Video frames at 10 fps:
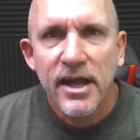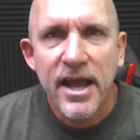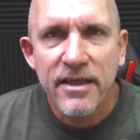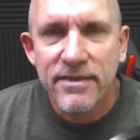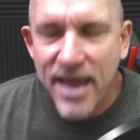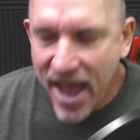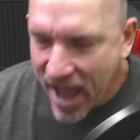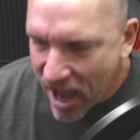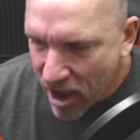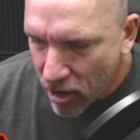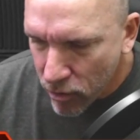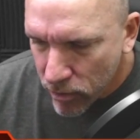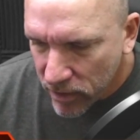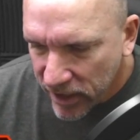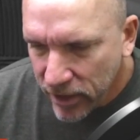And
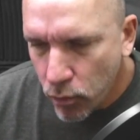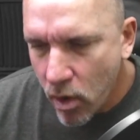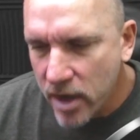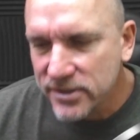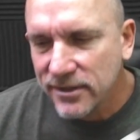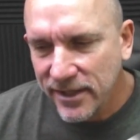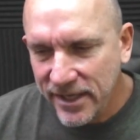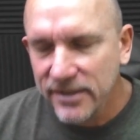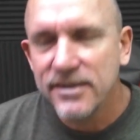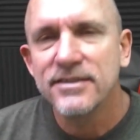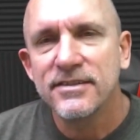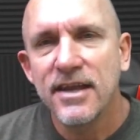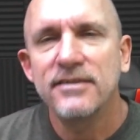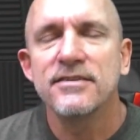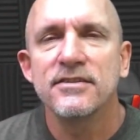now he wants lenient
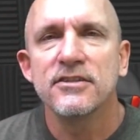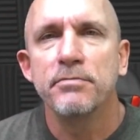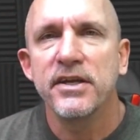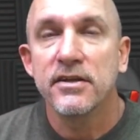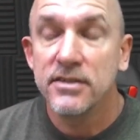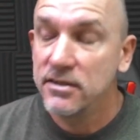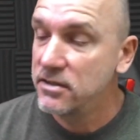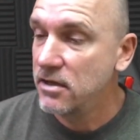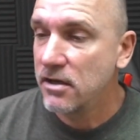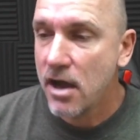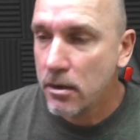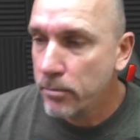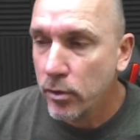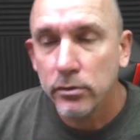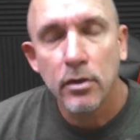sentences because his son got a
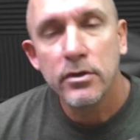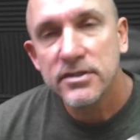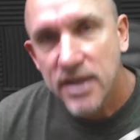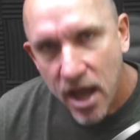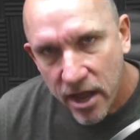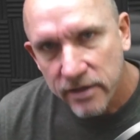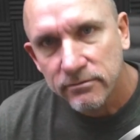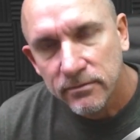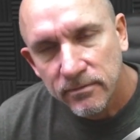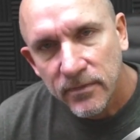boatload of time.